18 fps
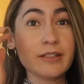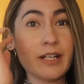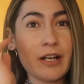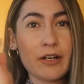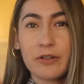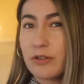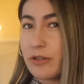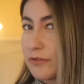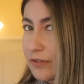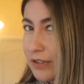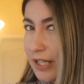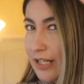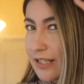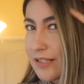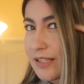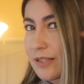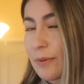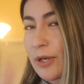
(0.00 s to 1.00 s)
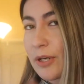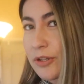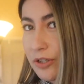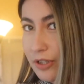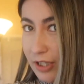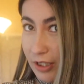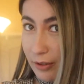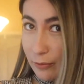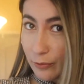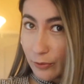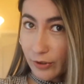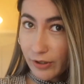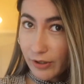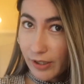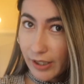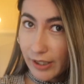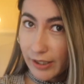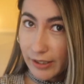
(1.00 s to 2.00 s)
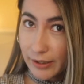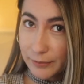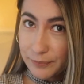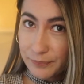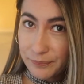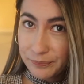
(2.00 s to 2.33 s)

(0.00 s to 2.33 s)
I don't know if you guys see my other clip where like